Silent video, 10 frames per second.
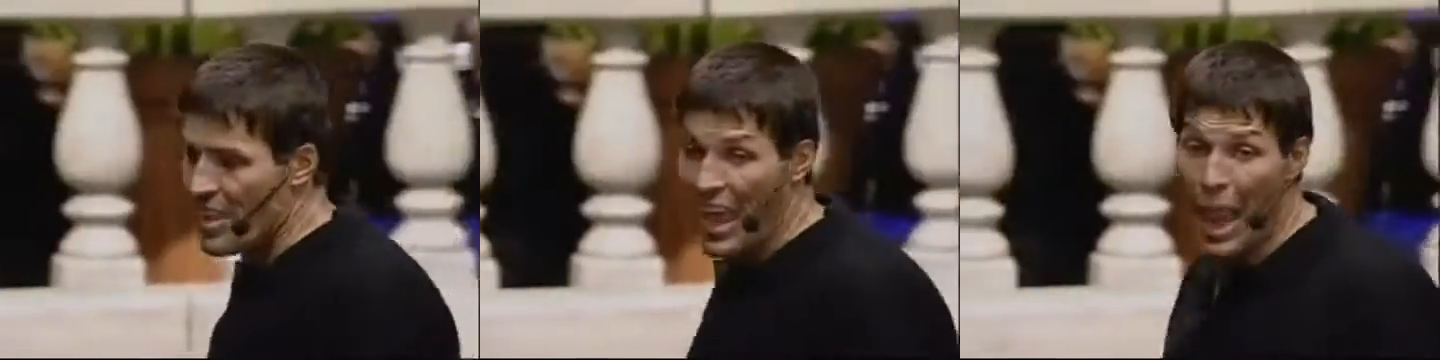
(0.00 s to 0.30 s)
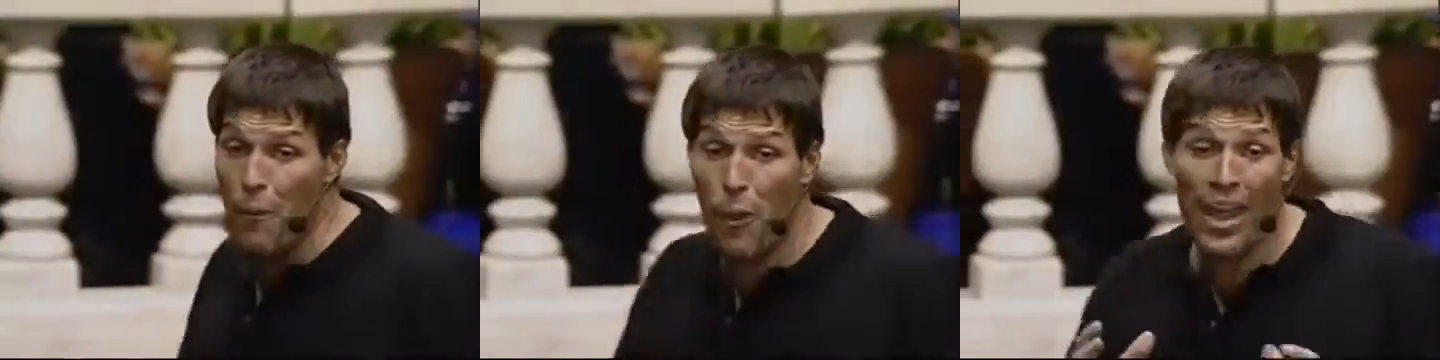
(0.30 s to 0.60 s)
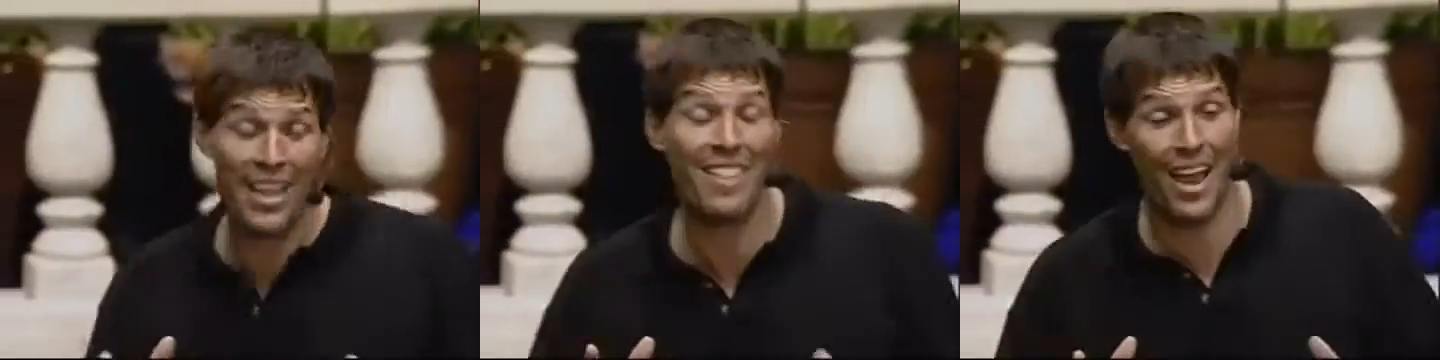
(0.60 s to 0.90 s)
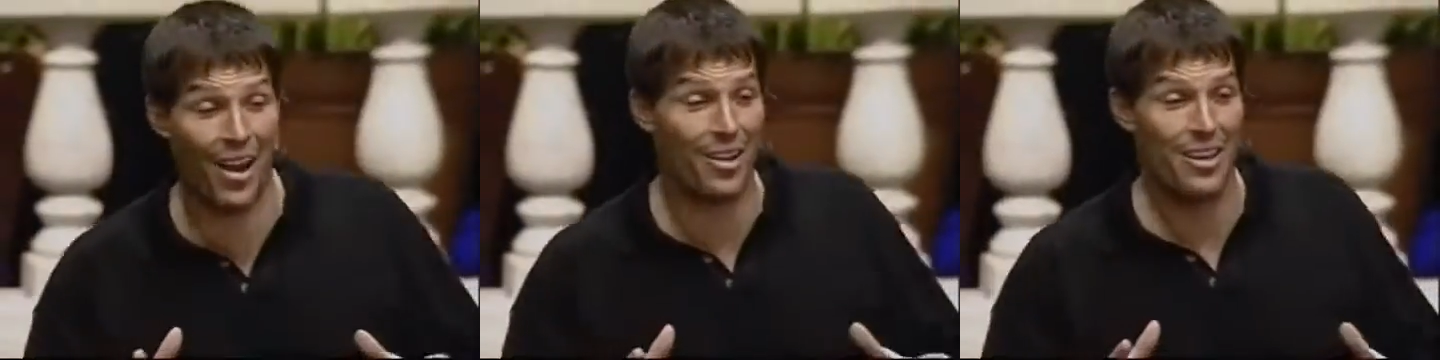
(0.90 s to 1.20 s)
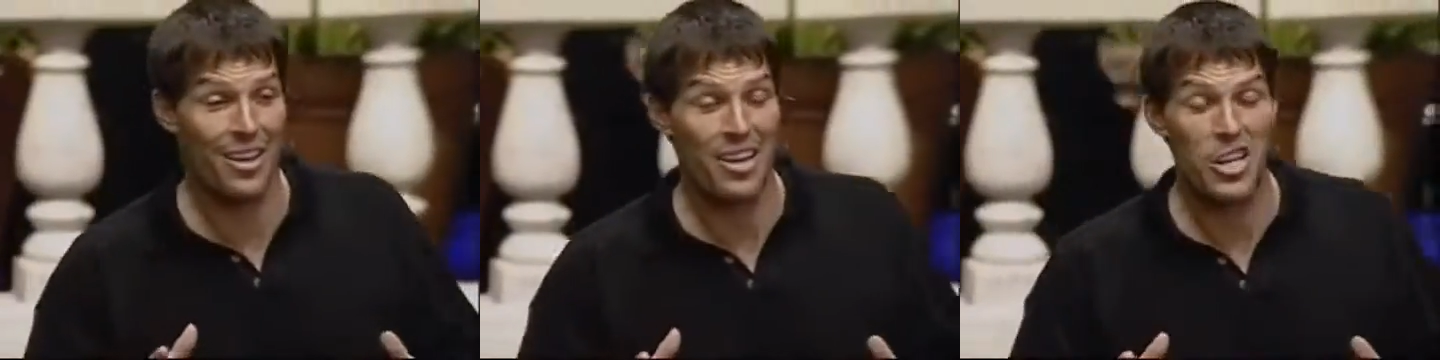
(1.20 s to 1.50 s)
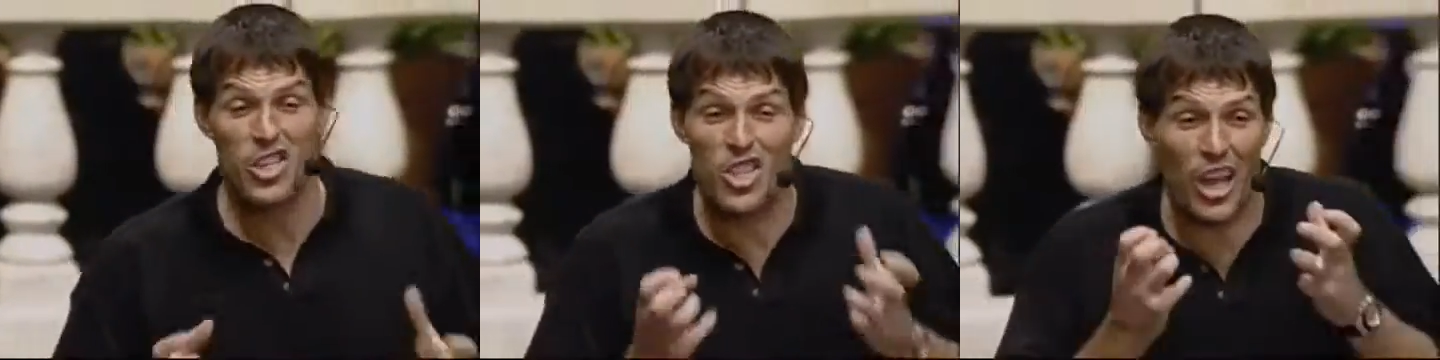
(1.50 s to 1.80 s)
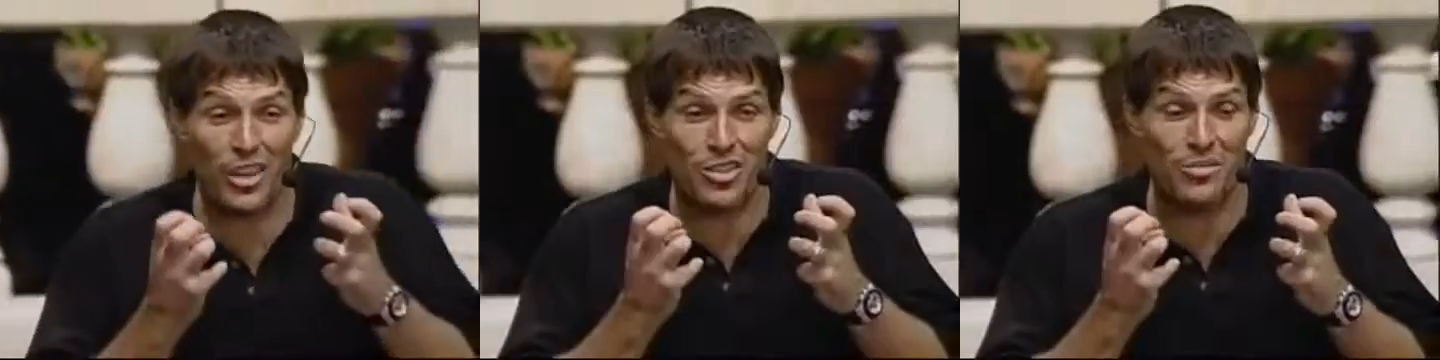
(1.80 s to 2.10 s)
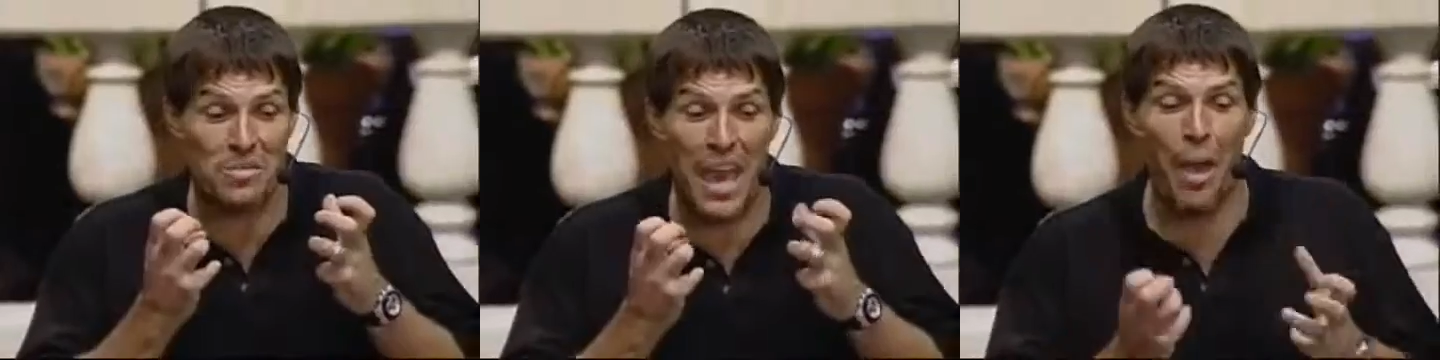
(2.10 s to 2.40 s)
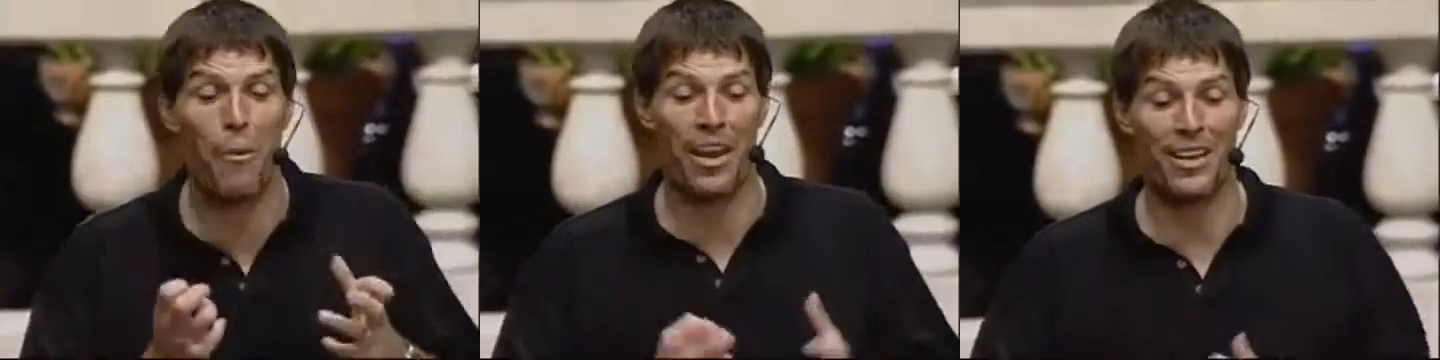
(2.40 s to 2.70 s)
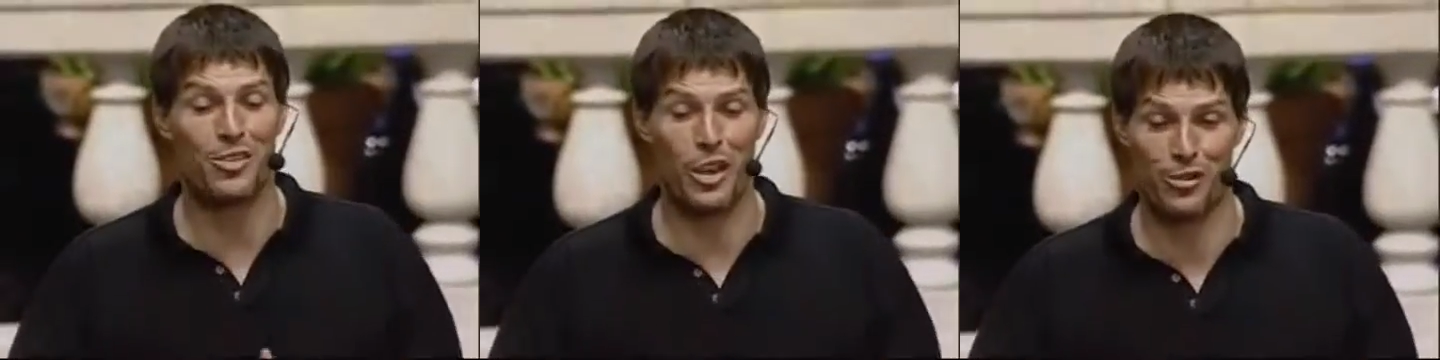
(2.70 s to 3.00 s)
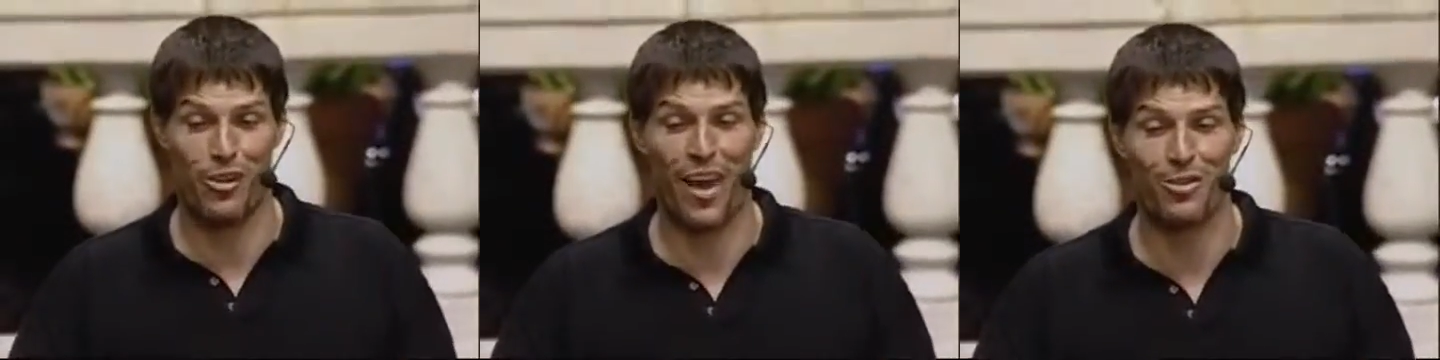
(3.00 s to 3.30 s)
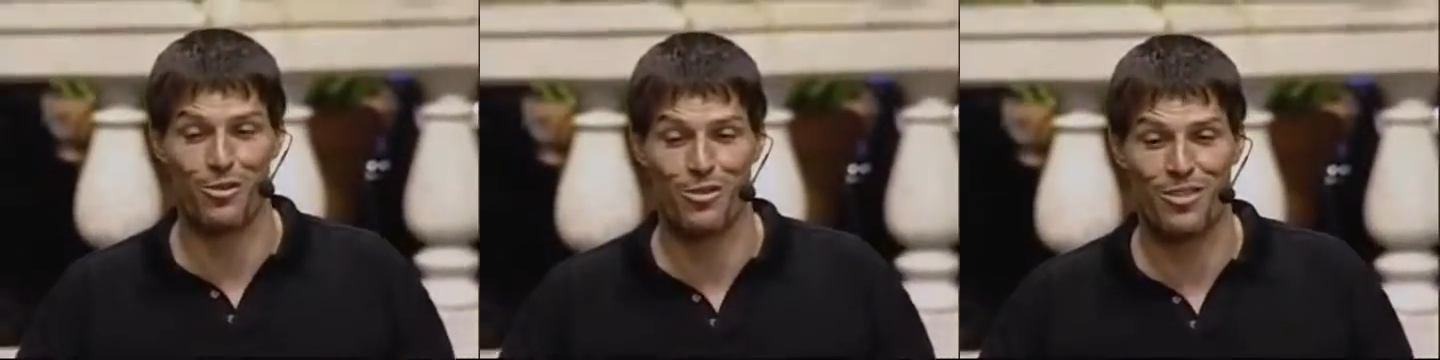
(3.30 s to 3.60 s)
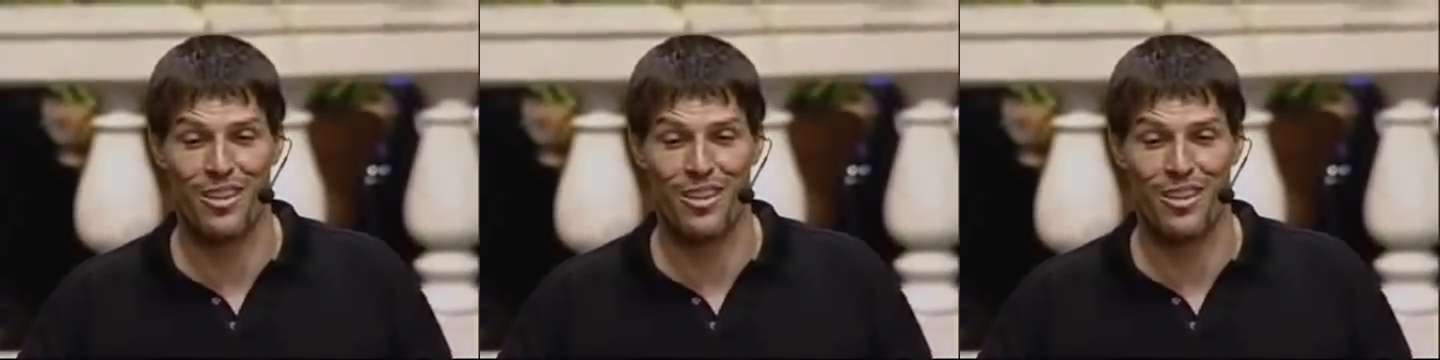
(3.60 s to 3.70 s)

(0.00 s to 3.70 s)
And I'm waiting there. Just can't waiting to see his face.